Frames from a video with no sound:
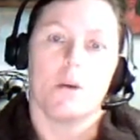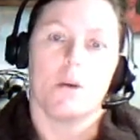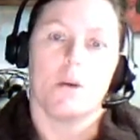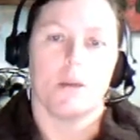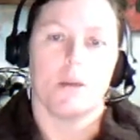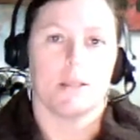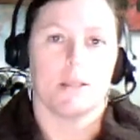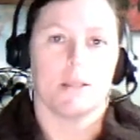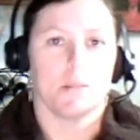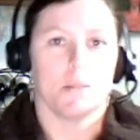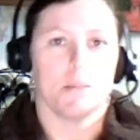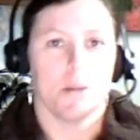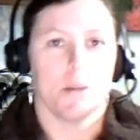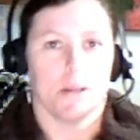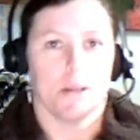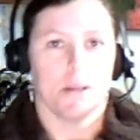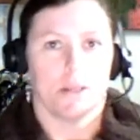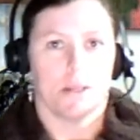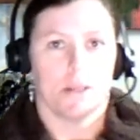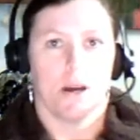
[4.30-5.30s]
once upon
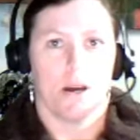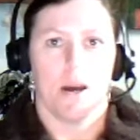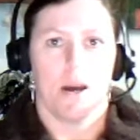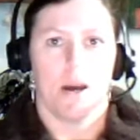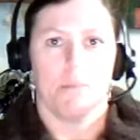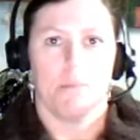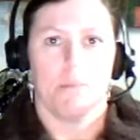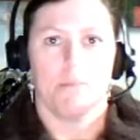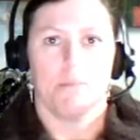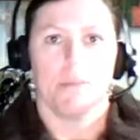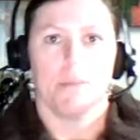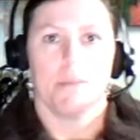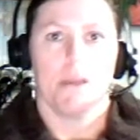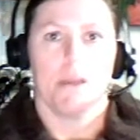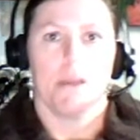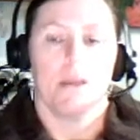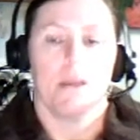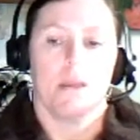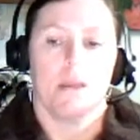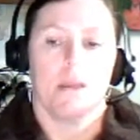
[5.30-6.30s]
a time,
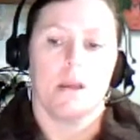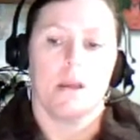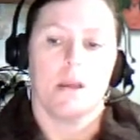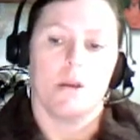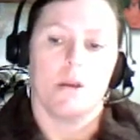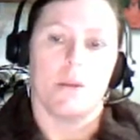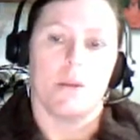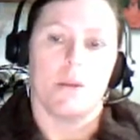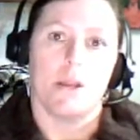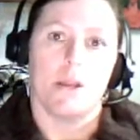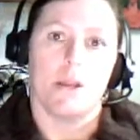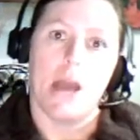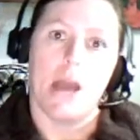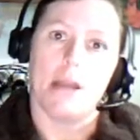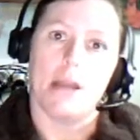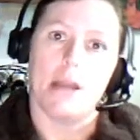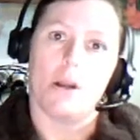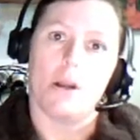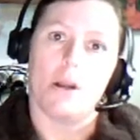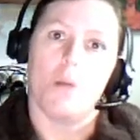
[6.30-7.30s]
when you had
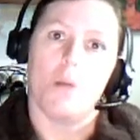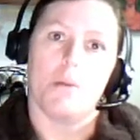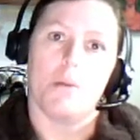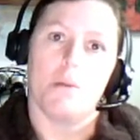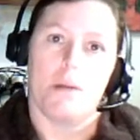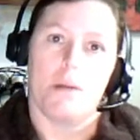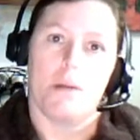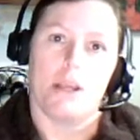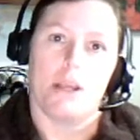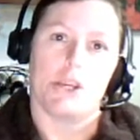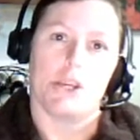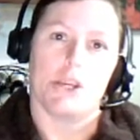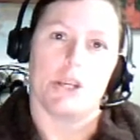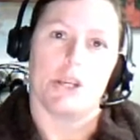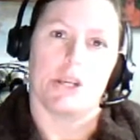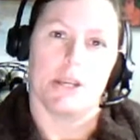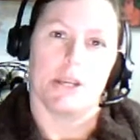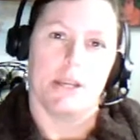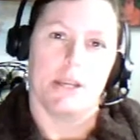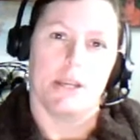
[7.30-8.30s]
an operation
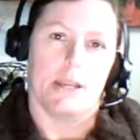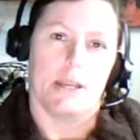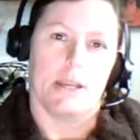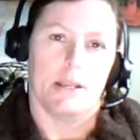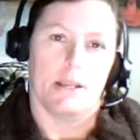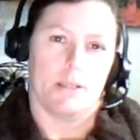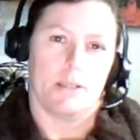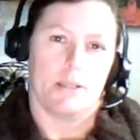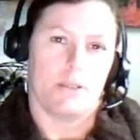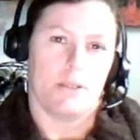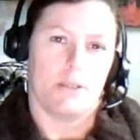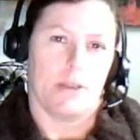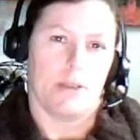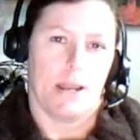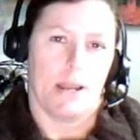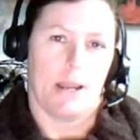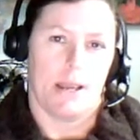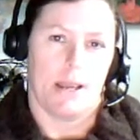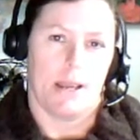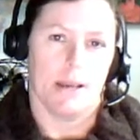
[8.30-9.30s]
in
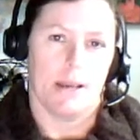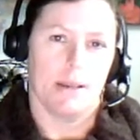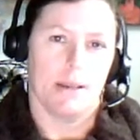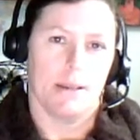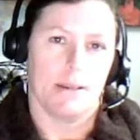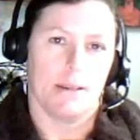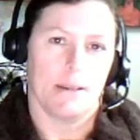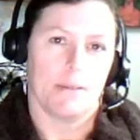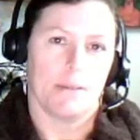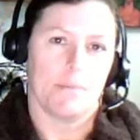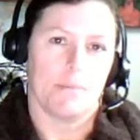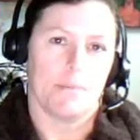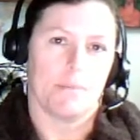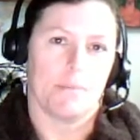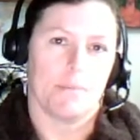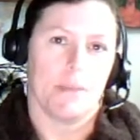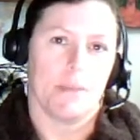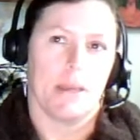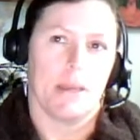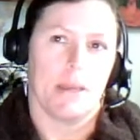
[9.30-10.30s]
Australia,
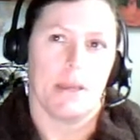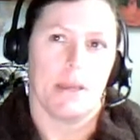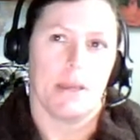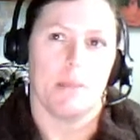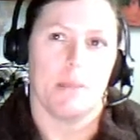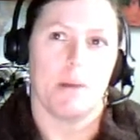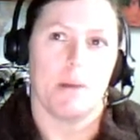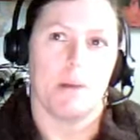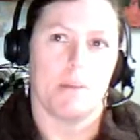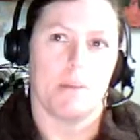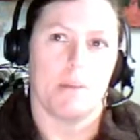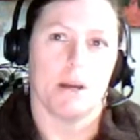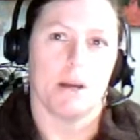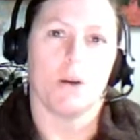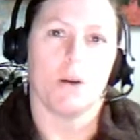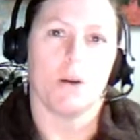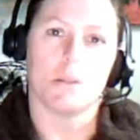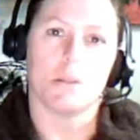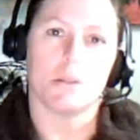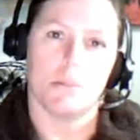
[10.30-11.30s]
in a public
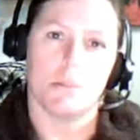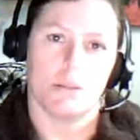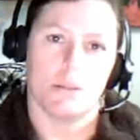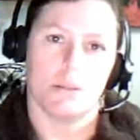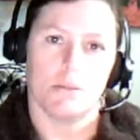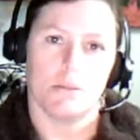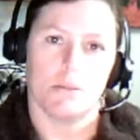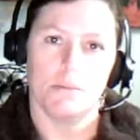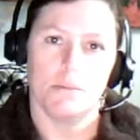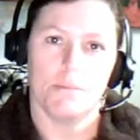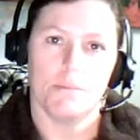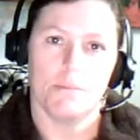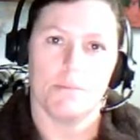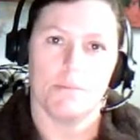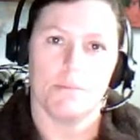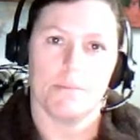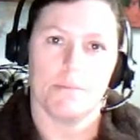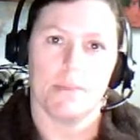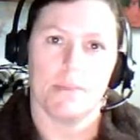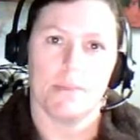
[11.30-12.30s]
hospital,
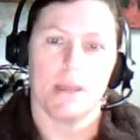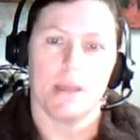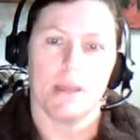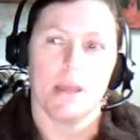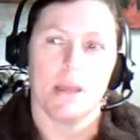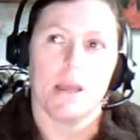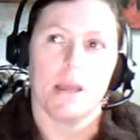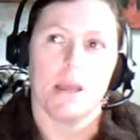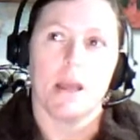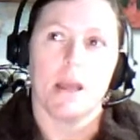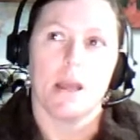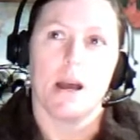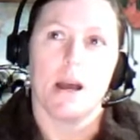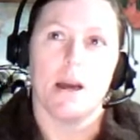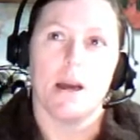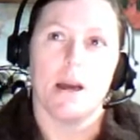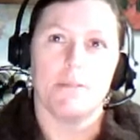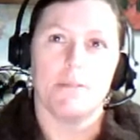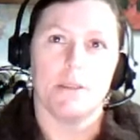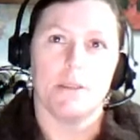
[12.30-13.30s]

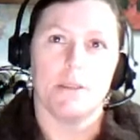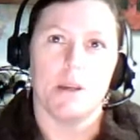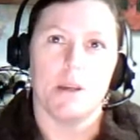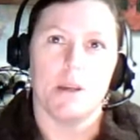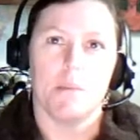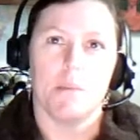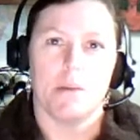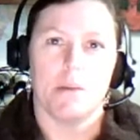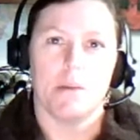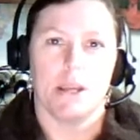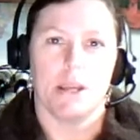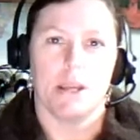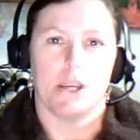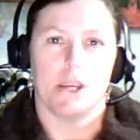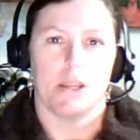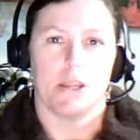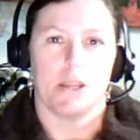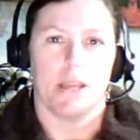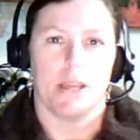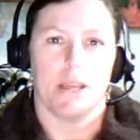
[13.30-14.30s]
after the
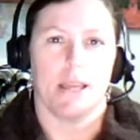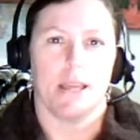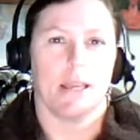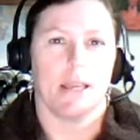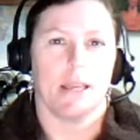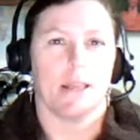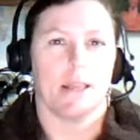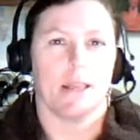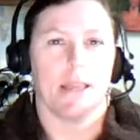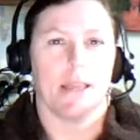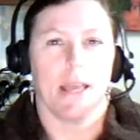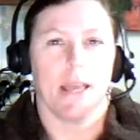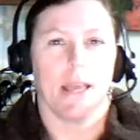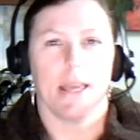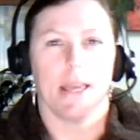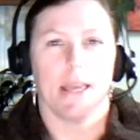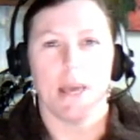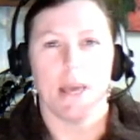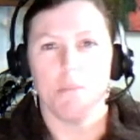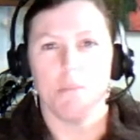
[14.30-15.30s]
operation they
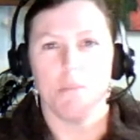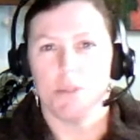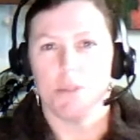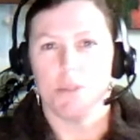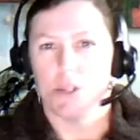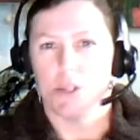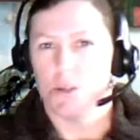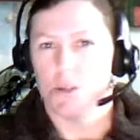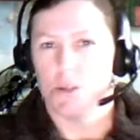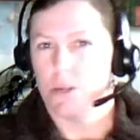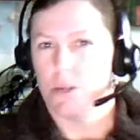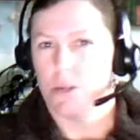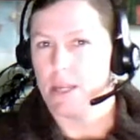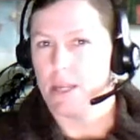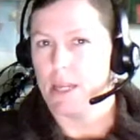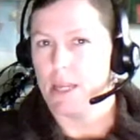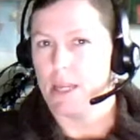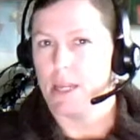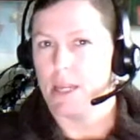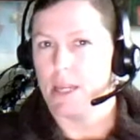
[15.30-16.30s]
kept you
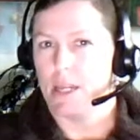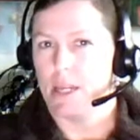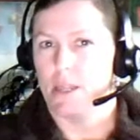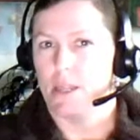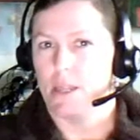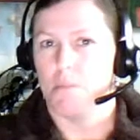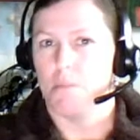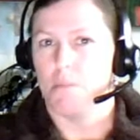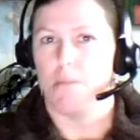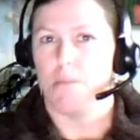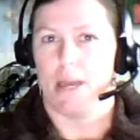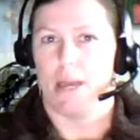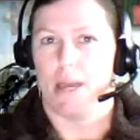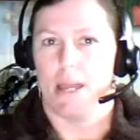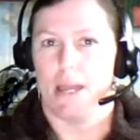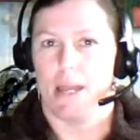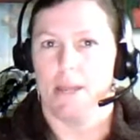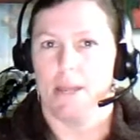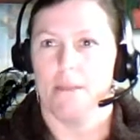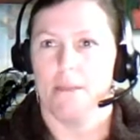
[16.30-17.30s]
in the
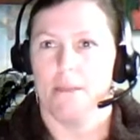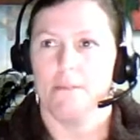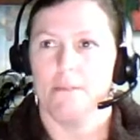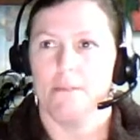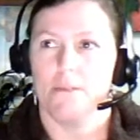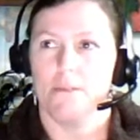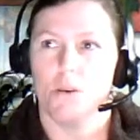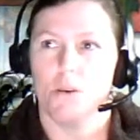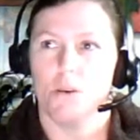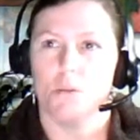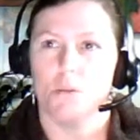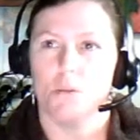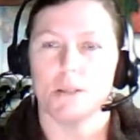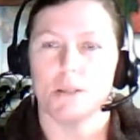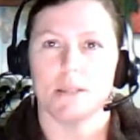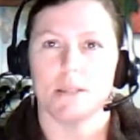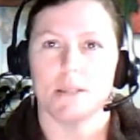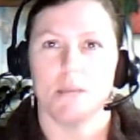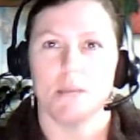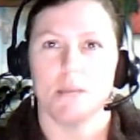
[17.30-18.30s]
bed for what
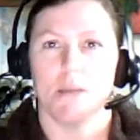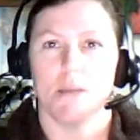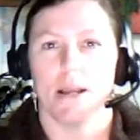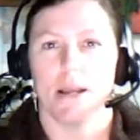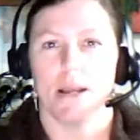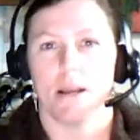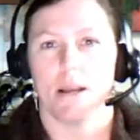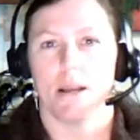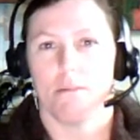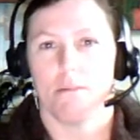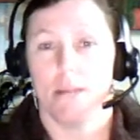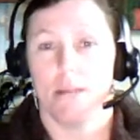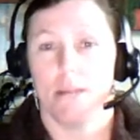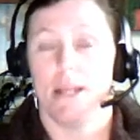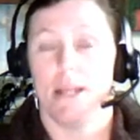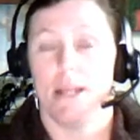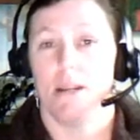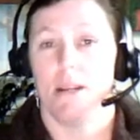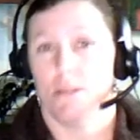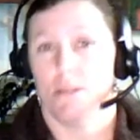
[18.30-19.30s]
seemed like a
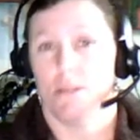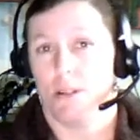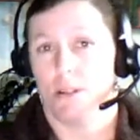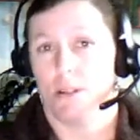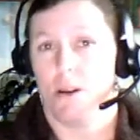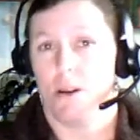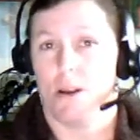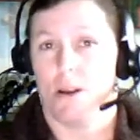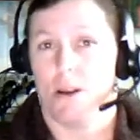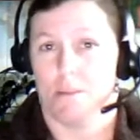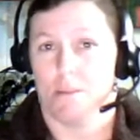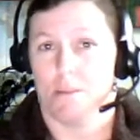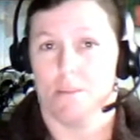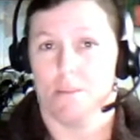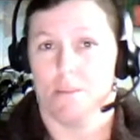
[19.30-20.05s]
really long time,